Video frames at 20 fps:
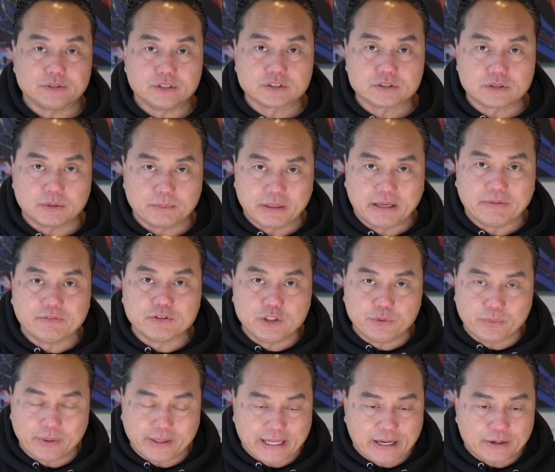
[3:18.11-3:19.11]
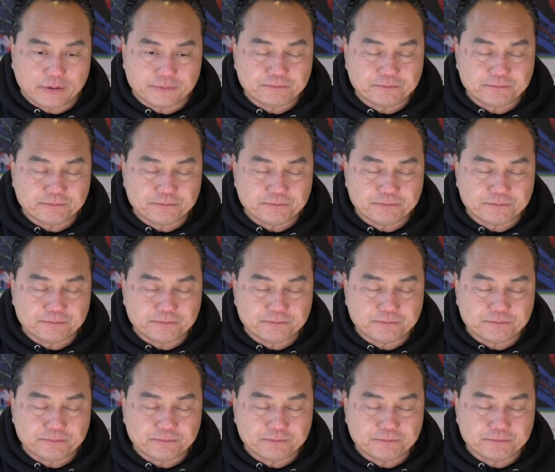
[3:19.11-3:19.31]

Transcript: I'm going to give it to you right now.